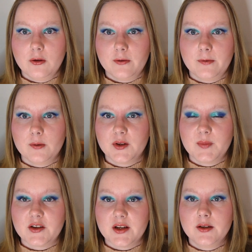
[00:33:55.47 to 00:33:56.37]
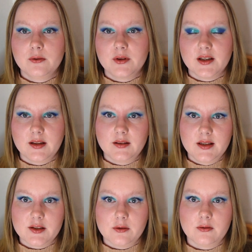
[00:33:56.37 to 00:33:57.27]
format, because I do think that
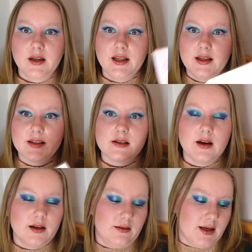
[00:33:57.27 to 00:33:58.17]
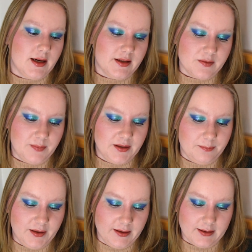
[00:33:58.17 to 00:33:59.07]
this already is like, yeah, it's a
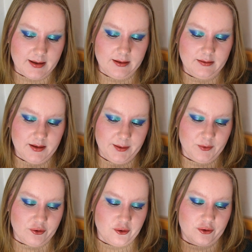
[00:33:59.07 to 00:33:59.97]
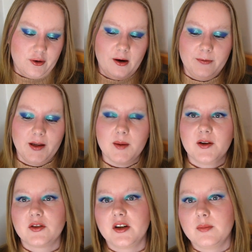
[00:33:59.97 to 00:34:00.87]
bit big, and I'm not sure how I feel
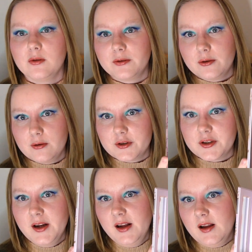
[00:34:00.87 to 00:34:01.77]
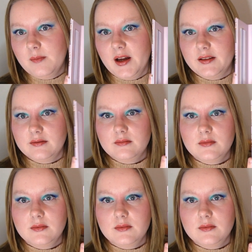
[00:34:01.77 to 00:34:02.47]
about the double doors, but